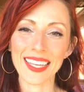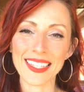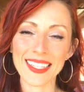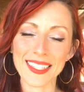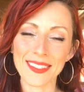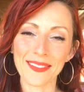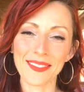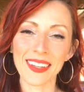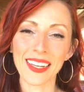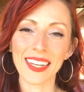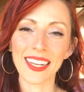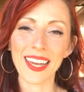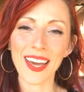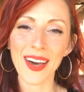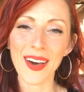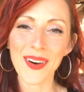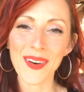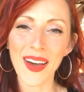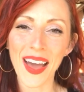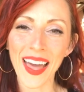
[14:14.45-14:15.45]

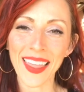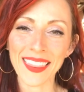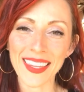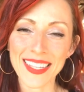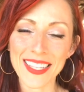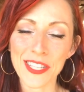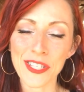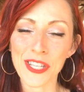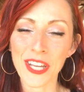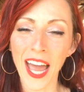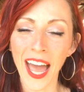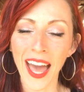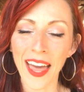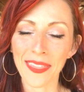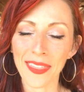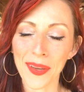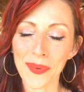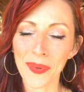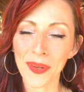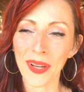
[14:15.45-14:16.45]
video and this chat
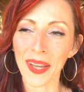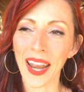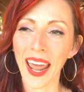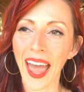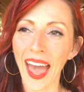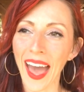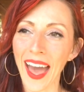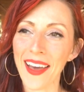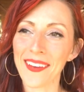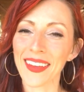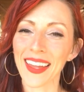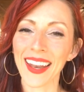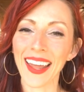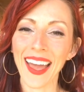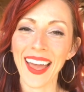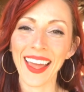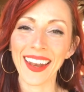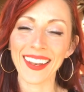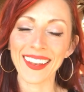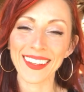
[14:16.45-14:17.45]
that we're going to have?
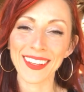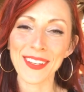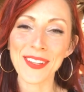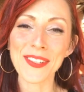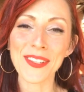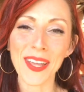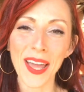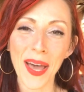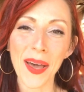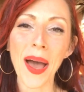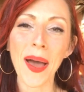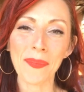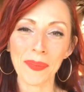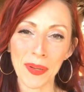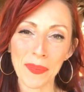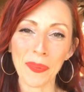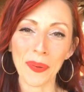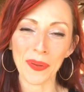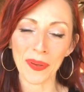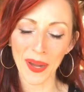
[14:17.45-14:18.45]
And usually I'm going
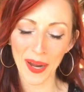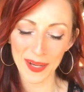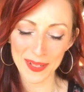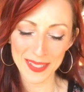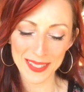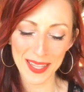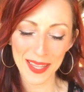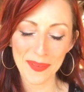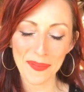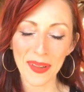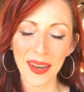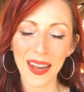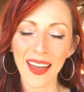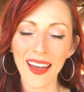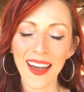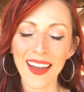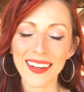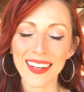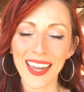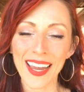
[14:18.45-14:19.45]
to pull cards in the minute
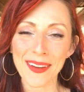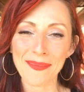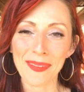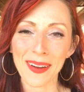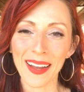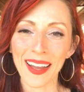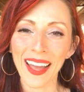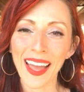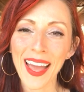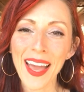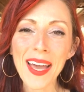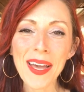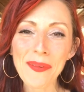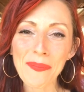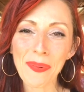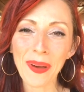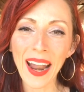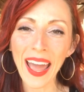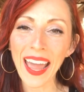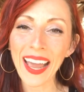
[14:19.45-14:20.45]
on camera,
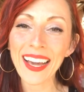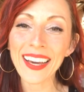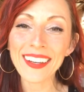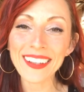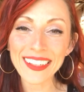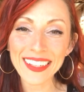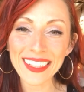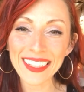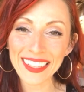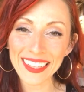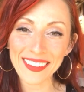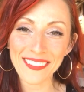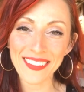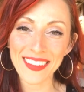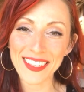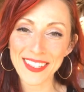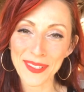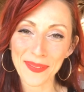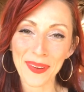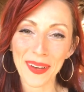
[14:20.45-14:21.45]
but I couldn't give
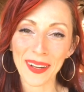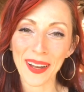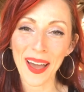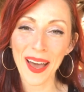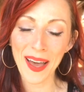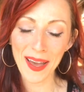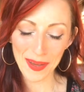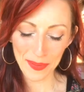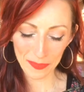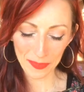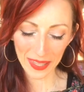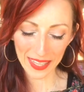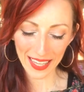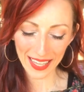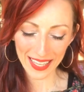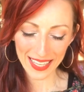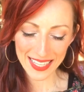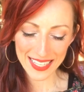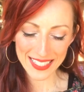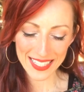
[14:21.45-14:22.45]
this one up
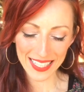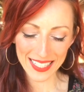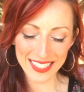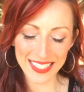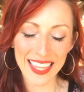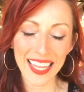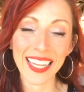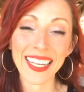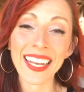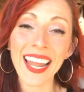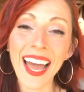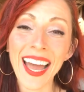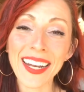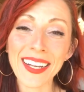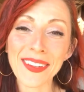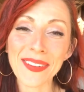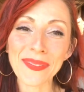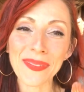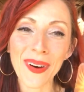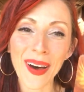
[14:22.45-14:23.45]
because it's the Nine
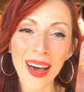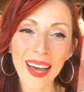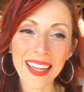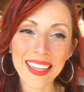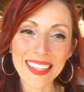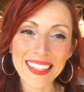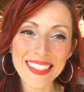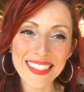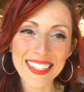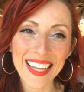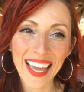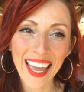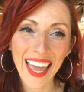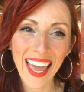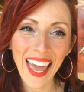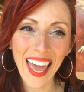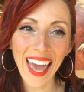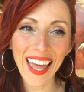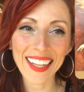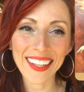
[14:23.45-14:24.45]
of Wands.
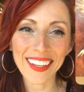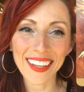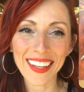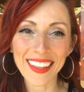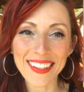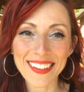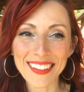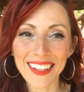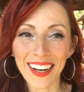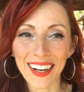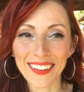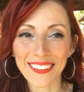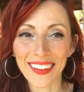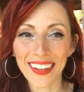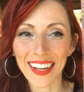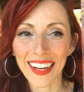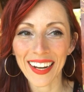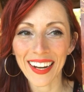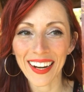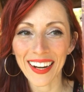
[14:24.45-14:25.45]
And look at this card
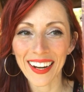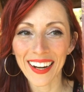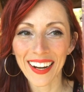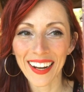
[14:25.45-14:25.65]
right here.